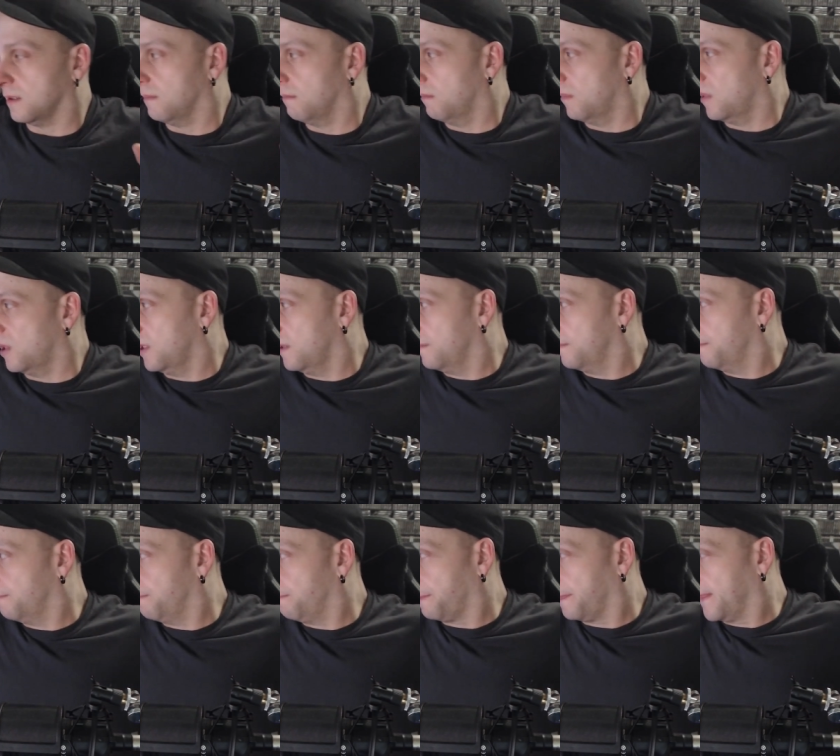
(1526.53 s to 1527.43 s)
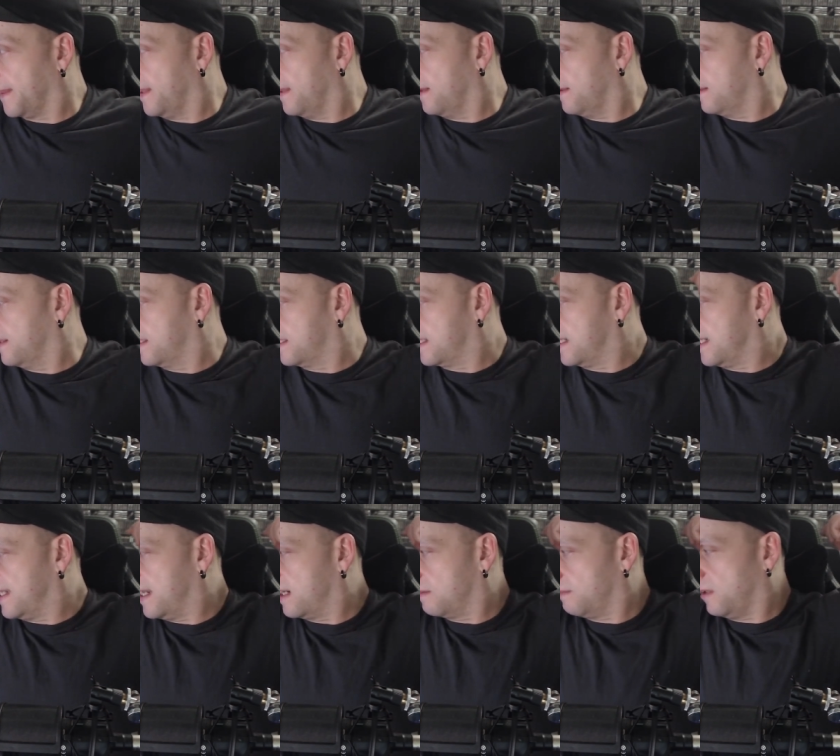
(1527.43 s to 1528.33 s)
But this is
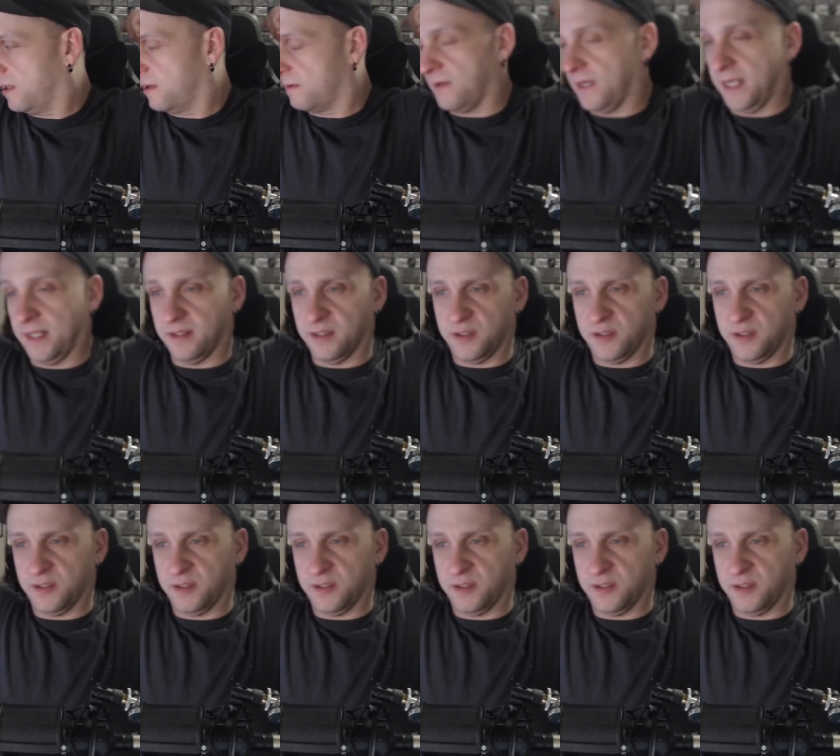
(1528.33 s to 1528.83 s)
the end of my rant.